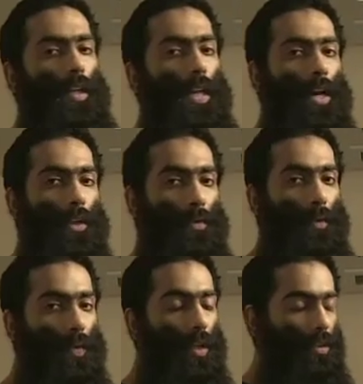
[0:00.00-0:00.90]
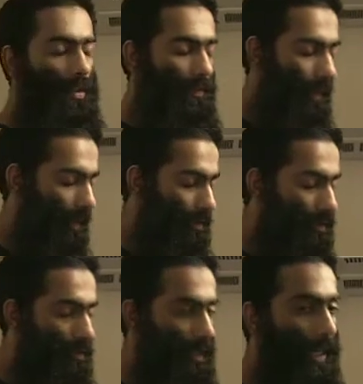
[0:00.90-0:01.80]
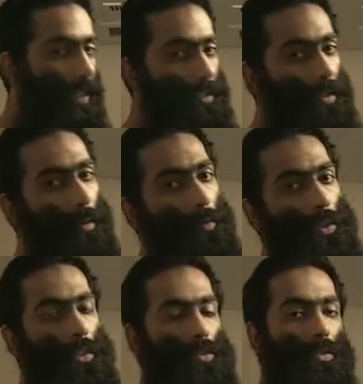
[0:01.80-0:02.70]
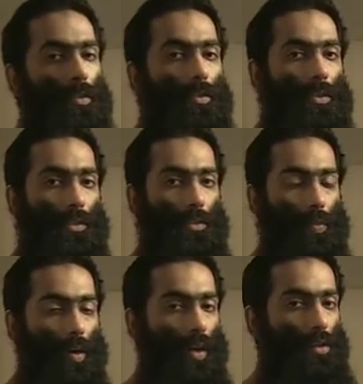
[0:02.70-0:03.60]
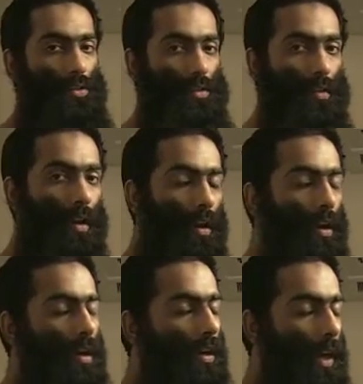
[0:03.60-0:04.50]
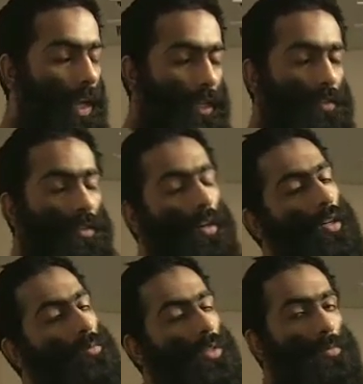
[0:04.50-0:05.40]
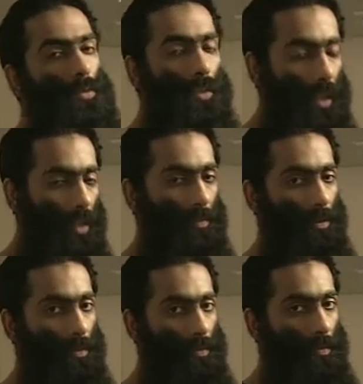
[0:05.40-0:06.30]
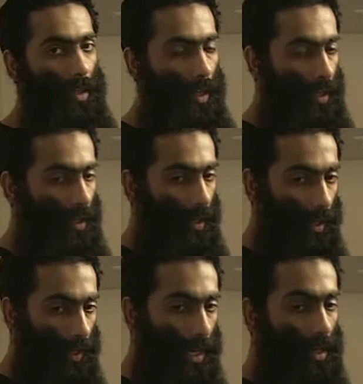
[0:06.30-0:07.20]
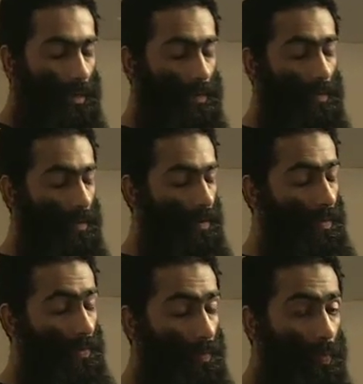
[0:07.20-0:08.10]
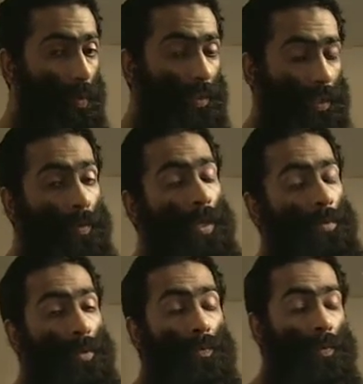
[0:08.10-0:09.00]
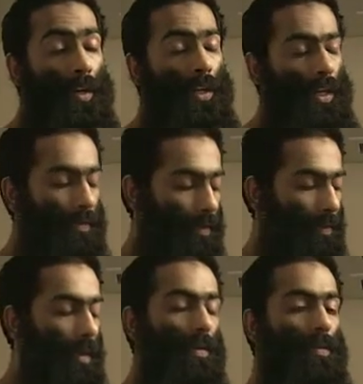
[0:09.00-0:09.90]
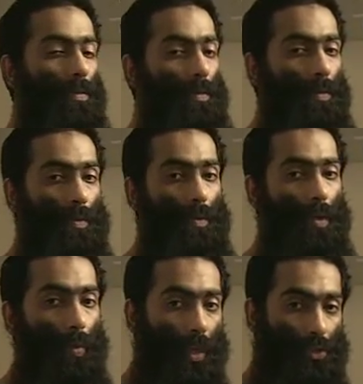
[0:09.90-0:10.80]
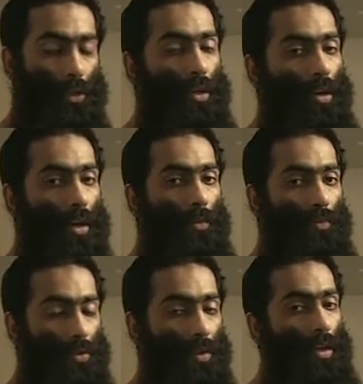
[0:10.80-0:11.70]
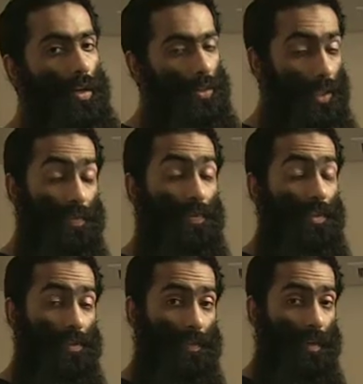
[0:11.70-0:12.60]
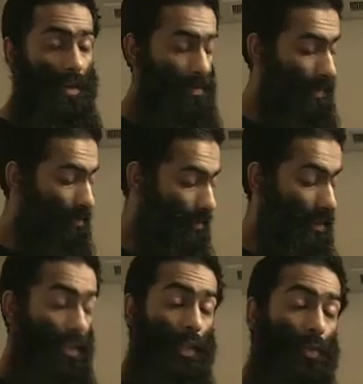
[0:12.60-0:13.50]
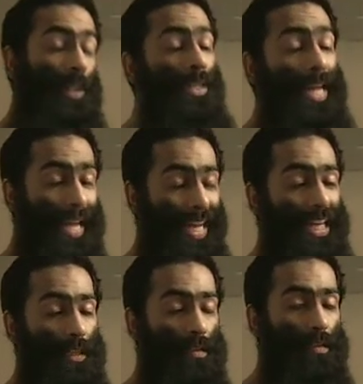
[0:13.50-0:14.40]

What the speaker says: Now that we've washed our face, the next step we need to do is wash our hands and arms up to the elbow. Now, one thing we have to be very careful about. For washing our arms, the definition of the arm is including the hand.